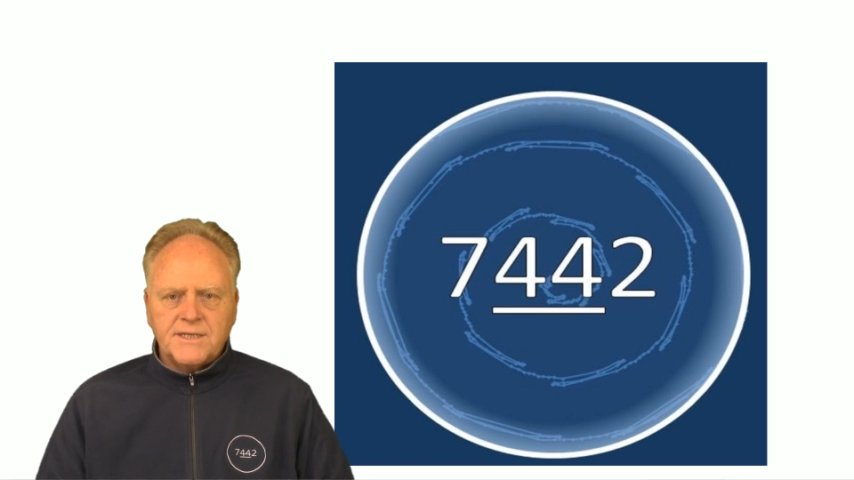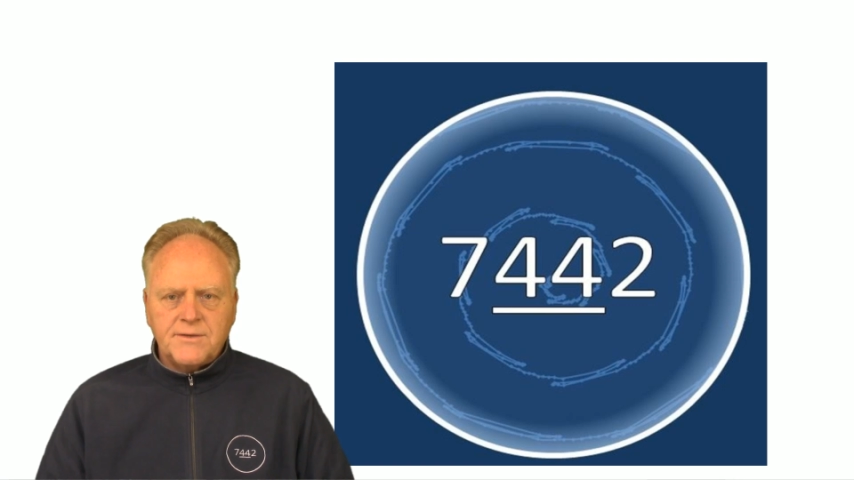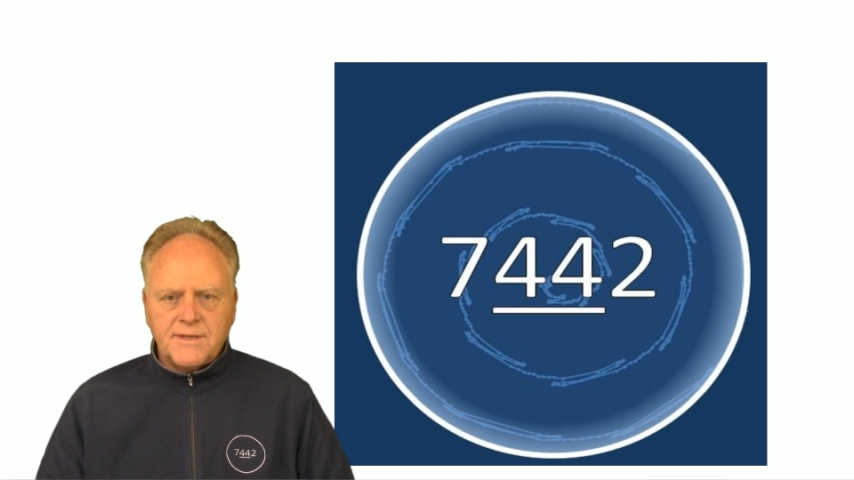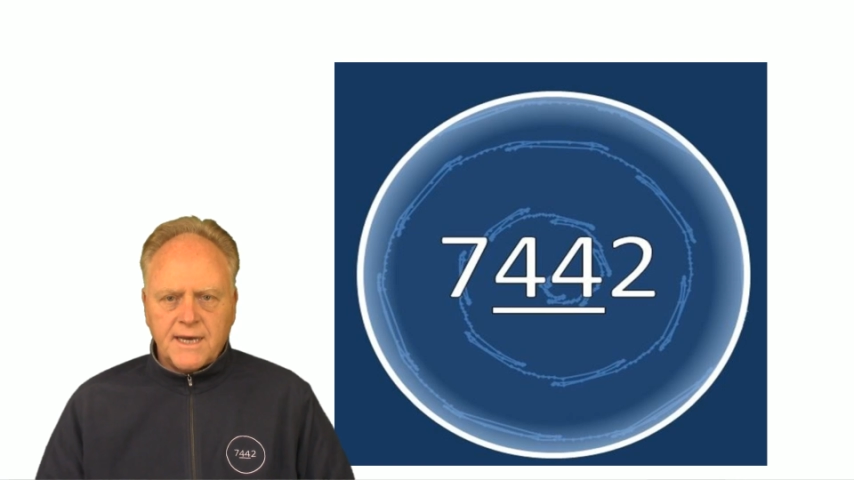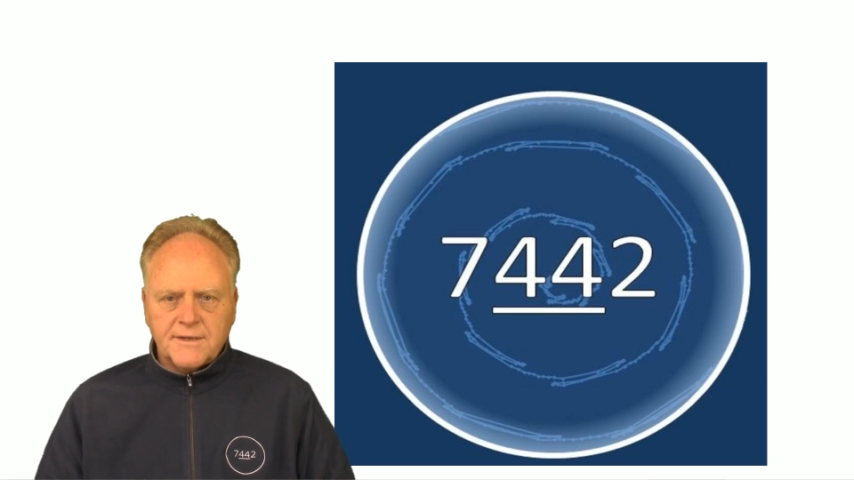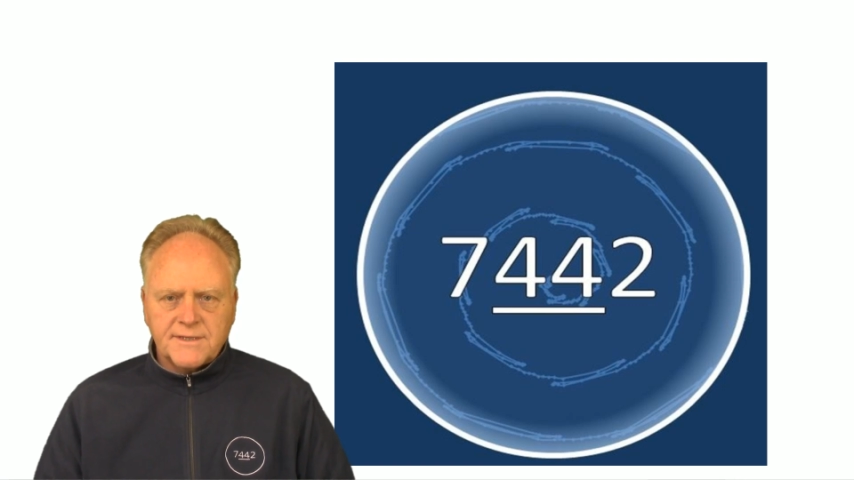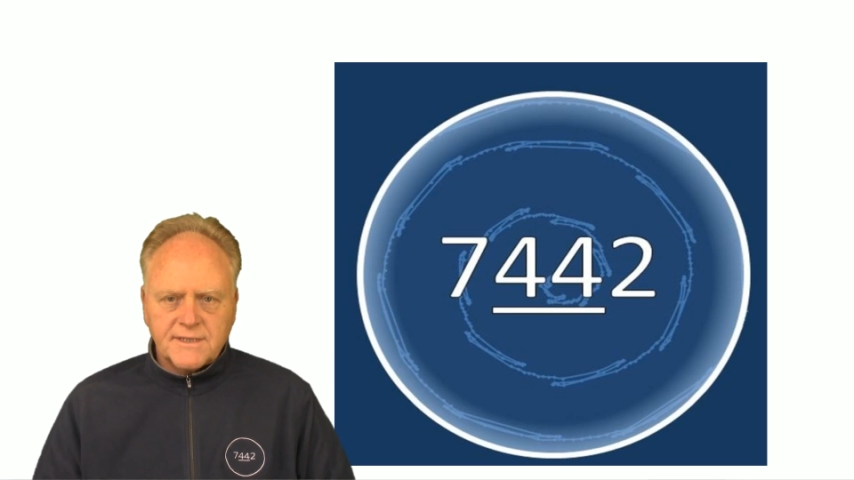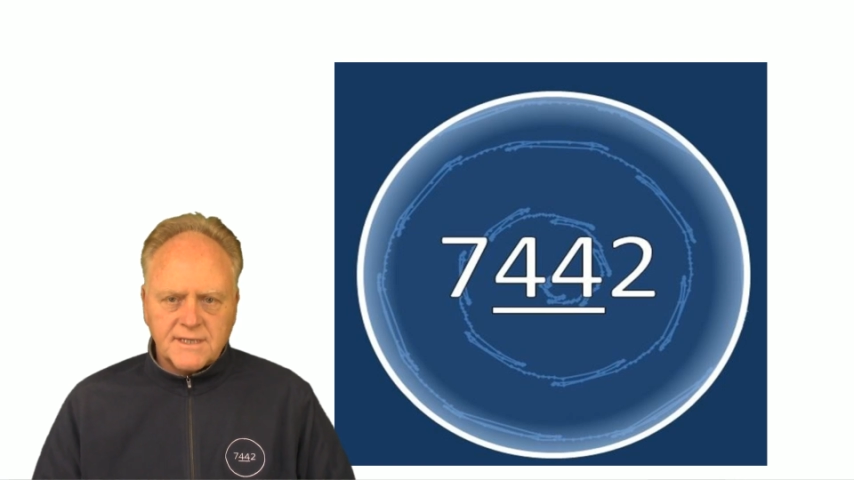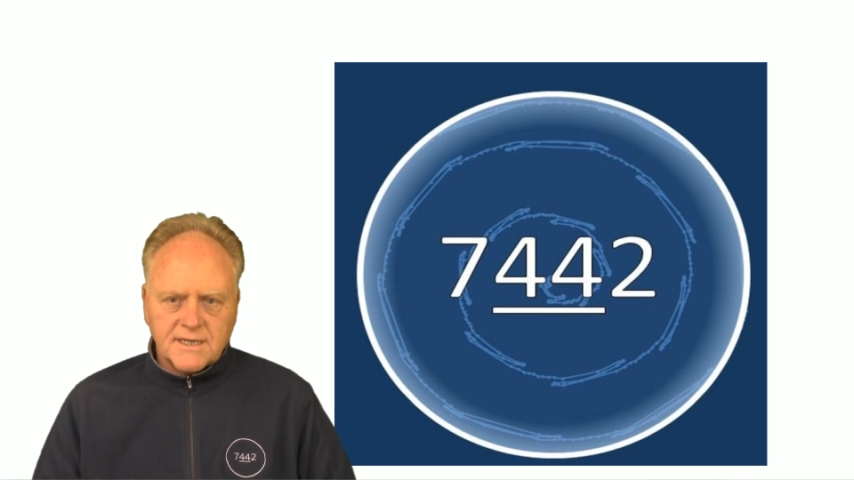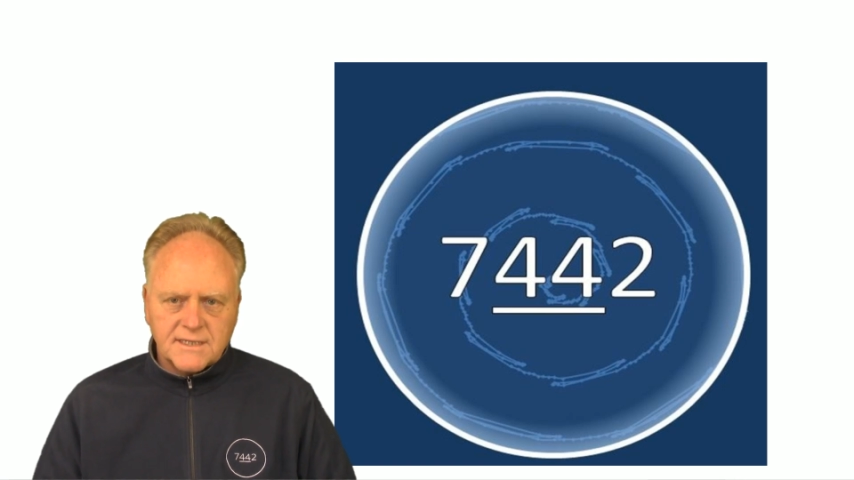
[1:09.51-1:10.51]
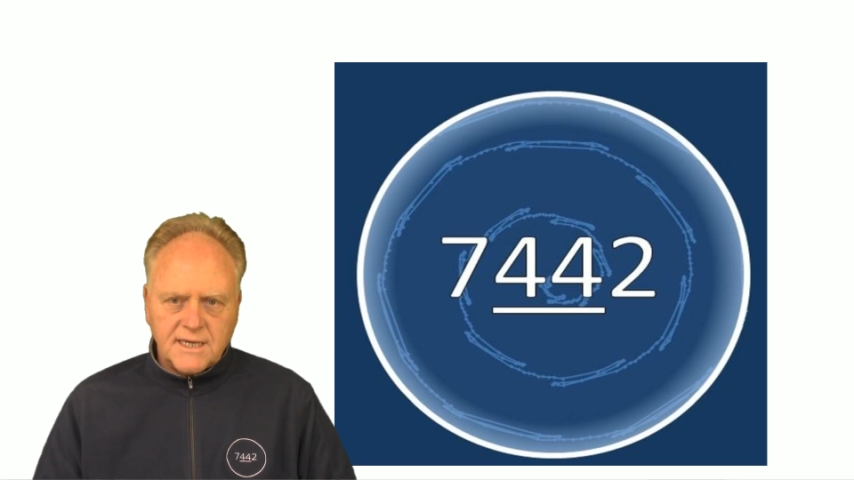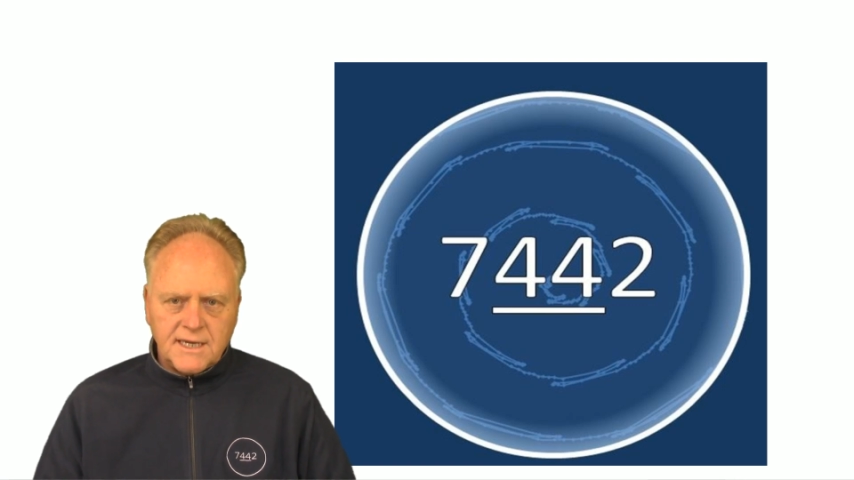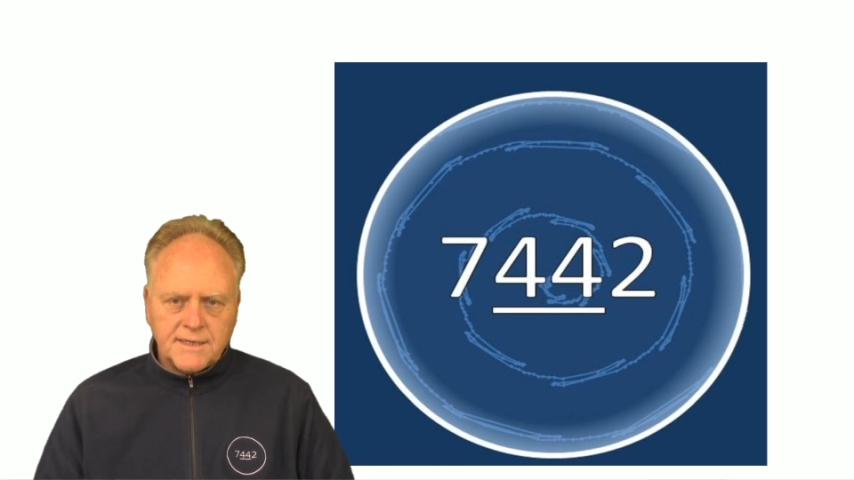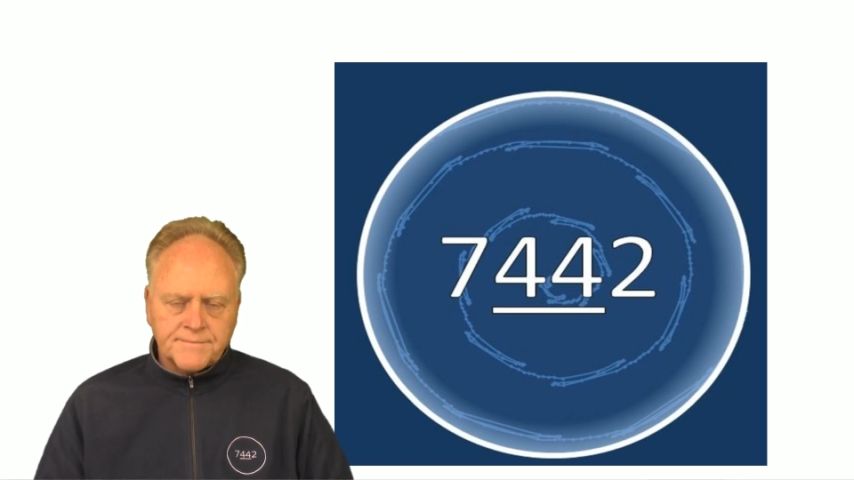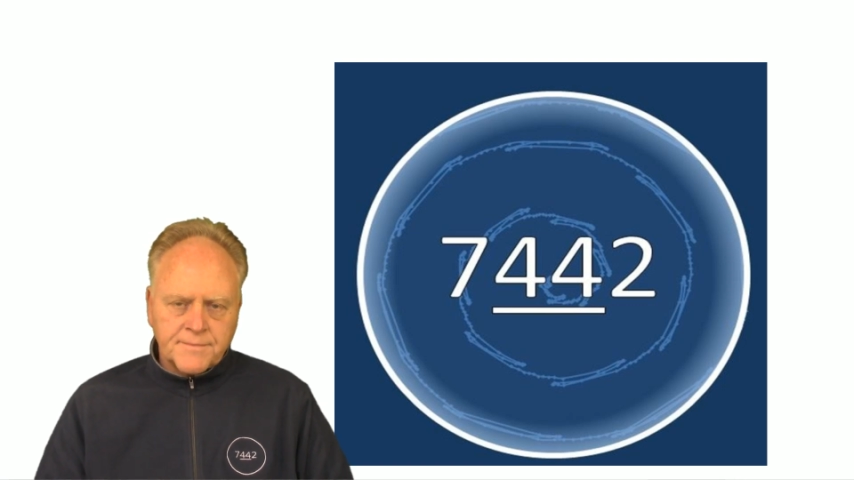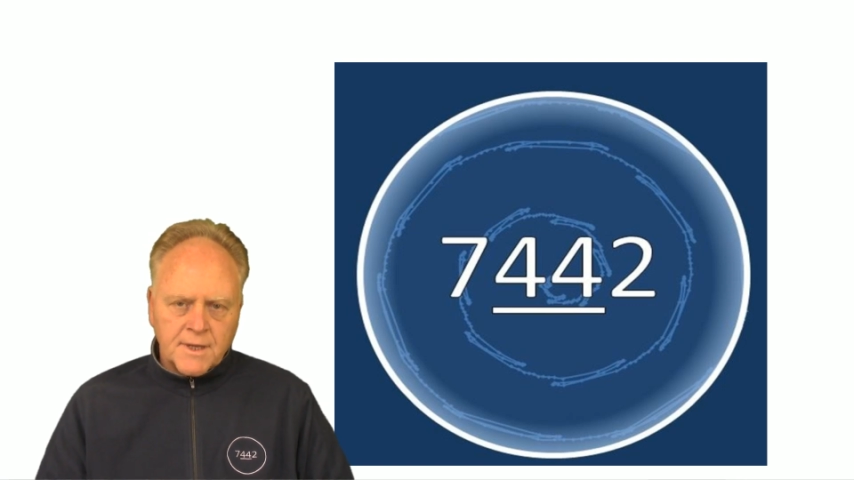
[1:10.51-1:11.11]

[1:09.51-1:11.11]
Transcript: 2016.